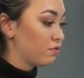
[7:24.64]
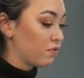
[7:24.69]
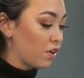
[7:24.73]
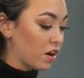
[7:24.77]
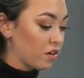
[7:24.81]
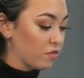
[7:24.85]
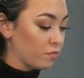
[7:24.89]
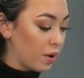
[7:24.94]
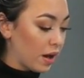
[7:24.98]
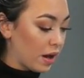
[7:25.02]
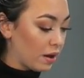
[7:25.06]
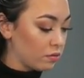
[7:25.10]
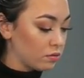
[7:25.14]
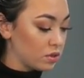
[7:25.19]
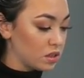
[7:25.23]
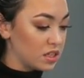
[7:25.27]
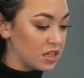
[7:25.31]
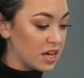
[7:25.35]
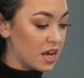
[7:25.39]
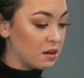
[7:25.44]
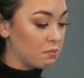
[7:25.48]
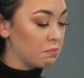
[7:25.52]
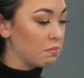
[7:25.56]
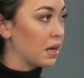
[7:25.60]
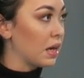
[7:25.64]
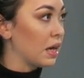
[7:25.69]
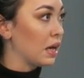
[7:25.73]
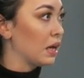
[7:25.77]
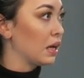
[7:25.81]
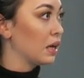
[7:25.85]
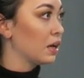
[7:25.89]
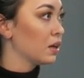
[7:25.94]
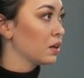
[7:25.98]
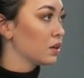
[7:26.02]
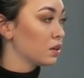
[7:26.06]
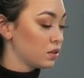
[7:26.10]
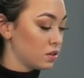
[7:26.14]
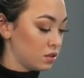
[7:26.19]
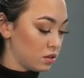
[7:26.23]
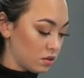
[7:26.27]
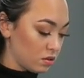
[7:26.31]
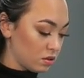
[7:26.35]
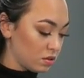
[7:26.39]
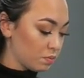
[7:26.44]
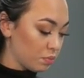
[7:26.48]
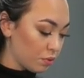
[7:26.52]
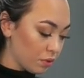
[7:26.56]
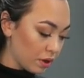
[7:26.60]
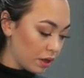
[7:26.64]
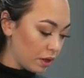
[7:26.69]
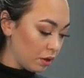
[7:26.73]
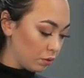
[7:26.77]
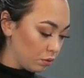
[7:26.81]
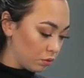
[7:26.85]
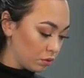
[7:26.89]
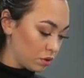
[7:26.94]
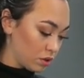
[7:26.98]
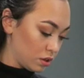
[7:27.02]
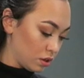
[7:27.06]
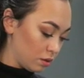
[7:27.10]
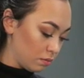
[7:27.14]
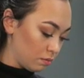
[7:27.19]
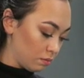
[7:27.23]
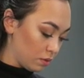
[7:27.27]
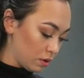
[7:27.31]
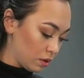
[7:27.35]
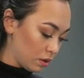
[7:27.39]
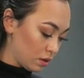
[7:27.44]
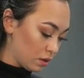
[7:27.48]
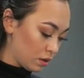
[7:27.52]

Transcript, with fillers: £5 to 10p. So it's pretty awesome.